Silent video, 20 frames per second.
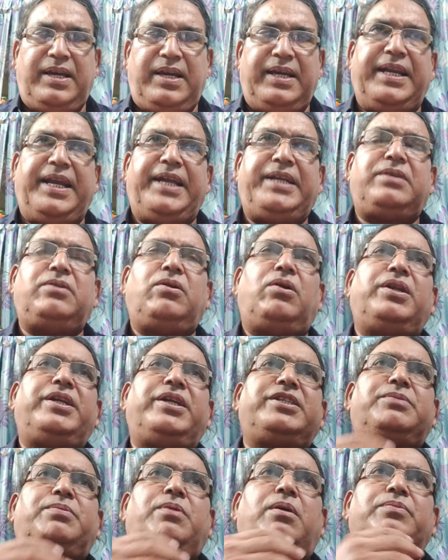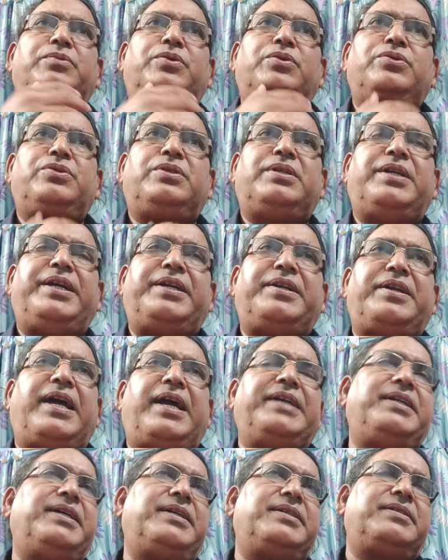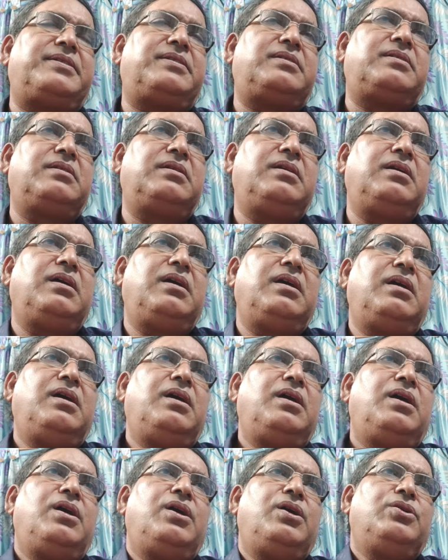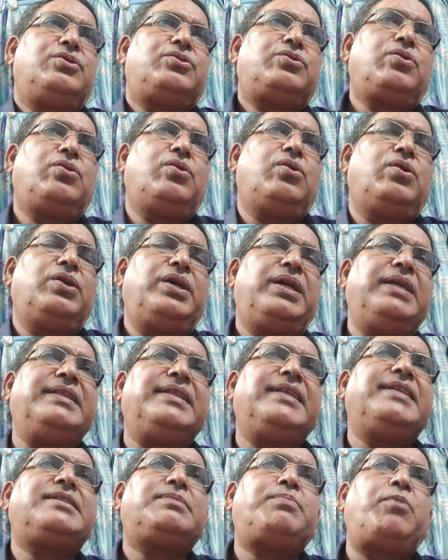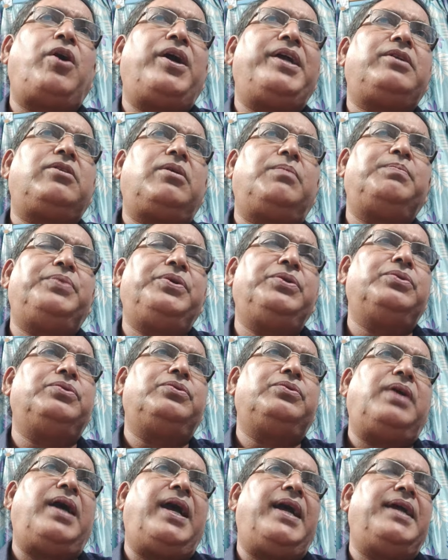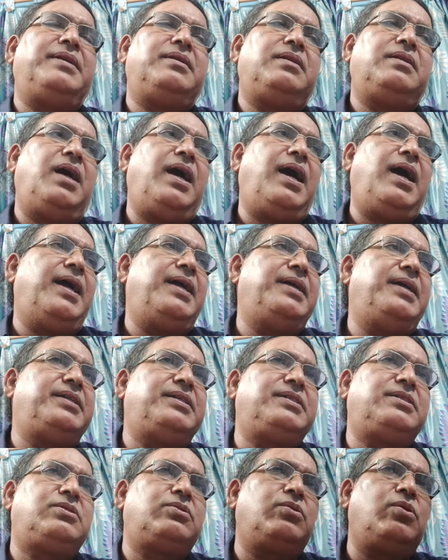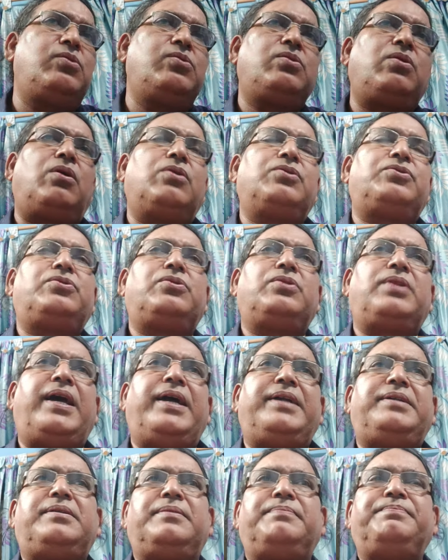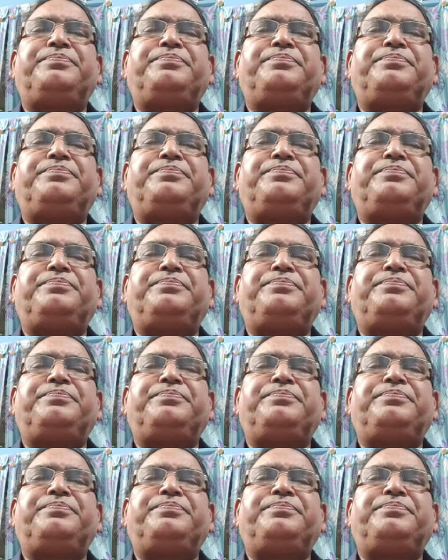great knowledge from those great writers. So in this point of view, and it is known also that